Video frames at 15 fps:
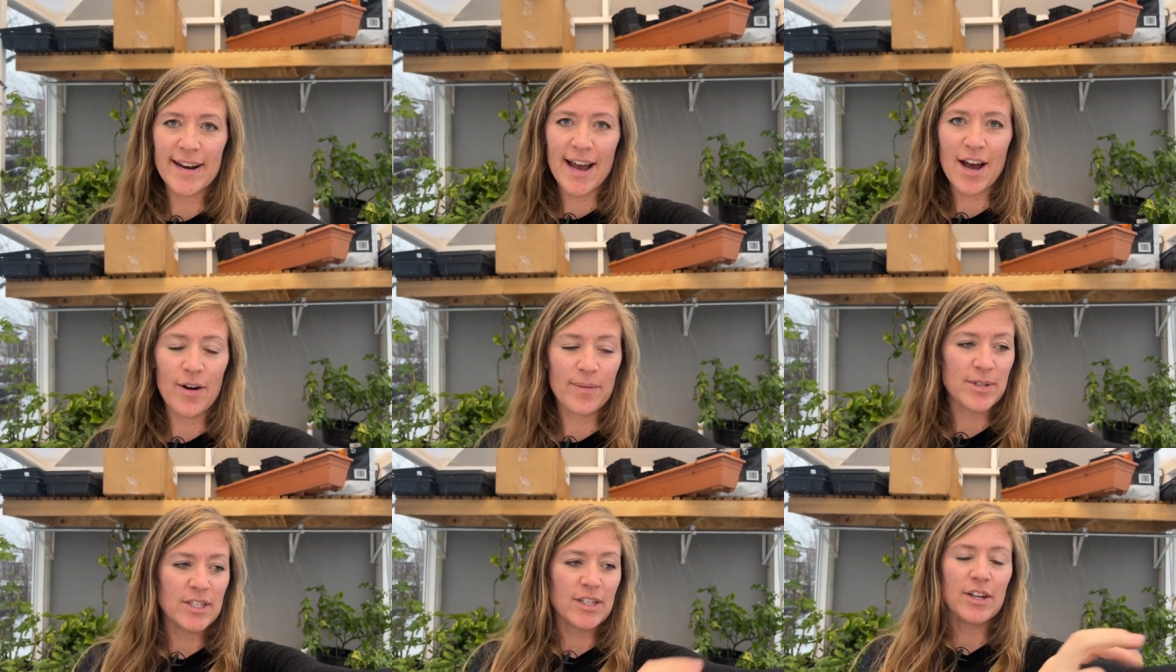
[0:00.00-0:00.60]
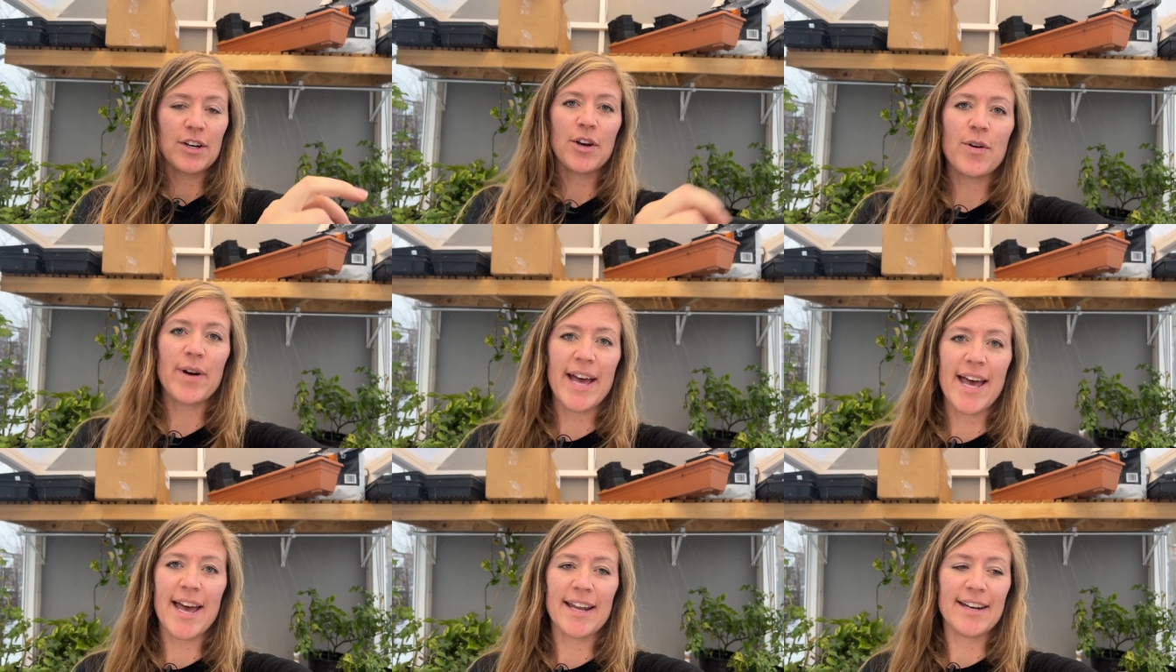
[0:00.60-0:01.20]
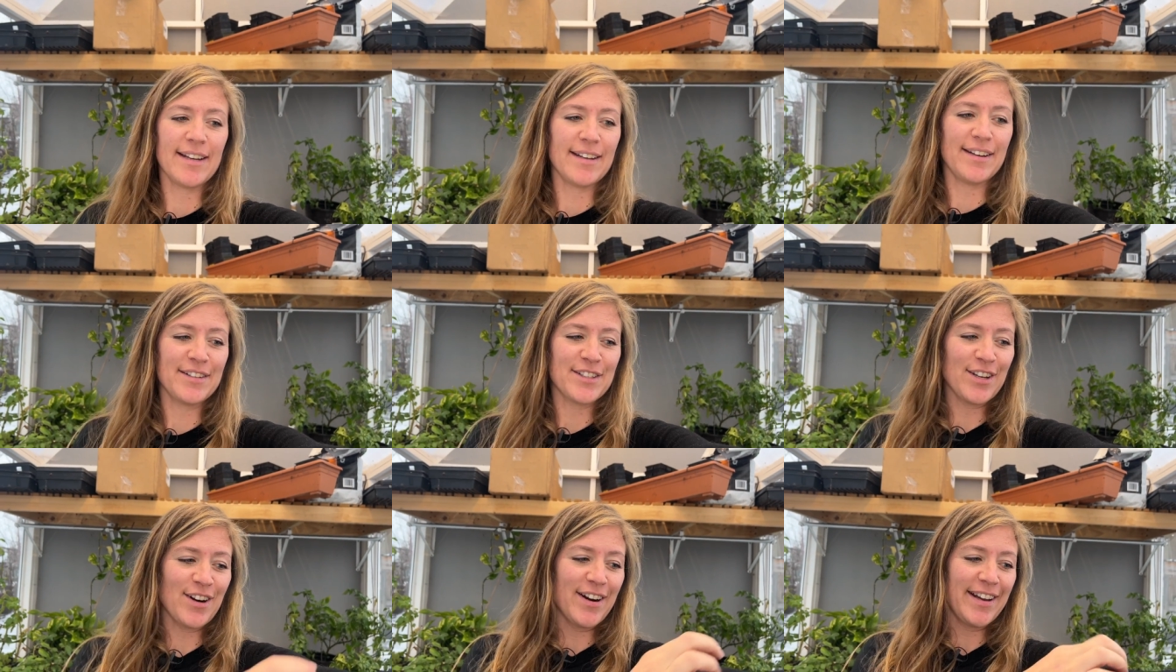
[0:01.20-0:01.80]
now, I'm just gonna go ahead
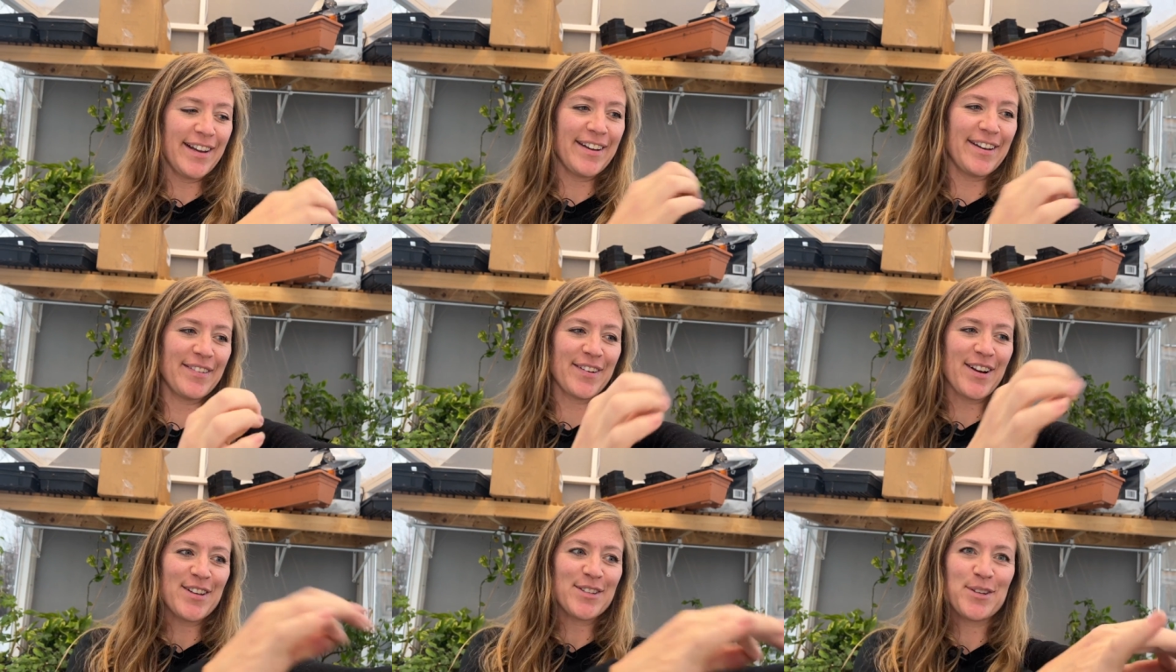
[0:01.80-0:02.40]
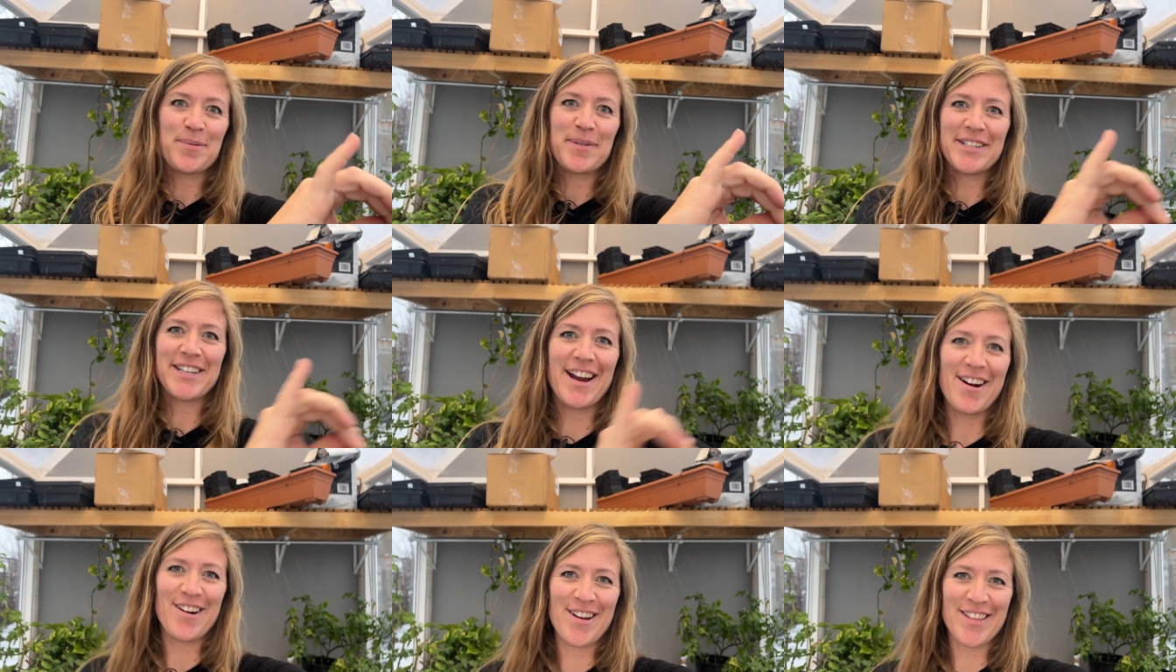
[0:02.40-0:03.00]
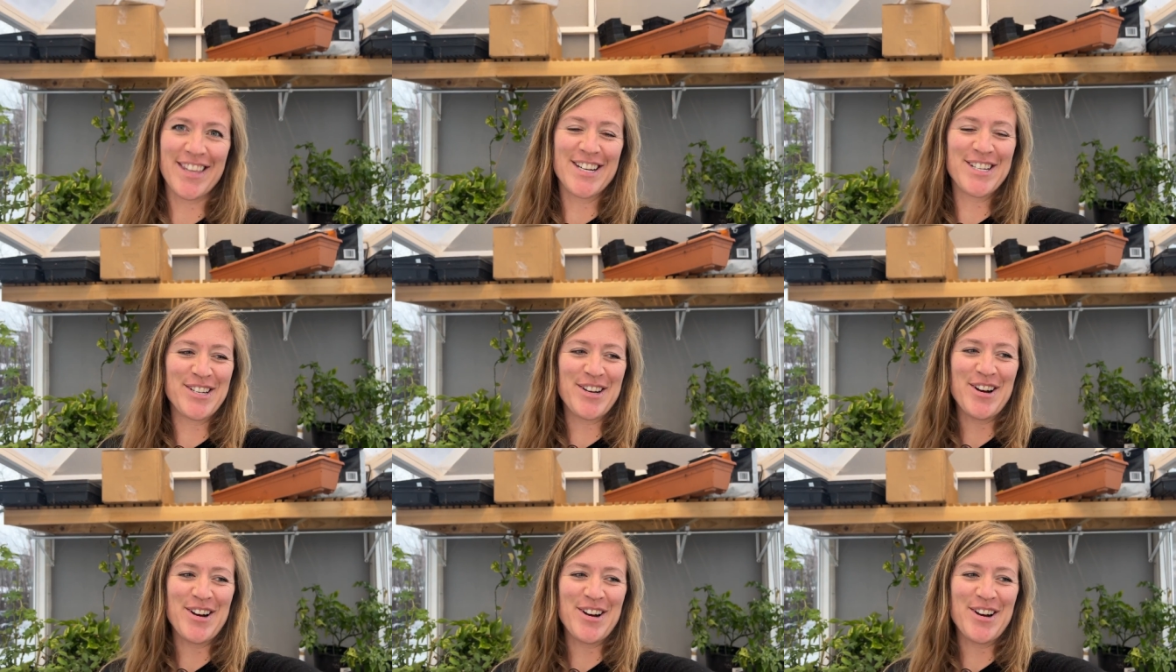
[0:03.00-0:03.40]
and sorry, I've got so much hair on this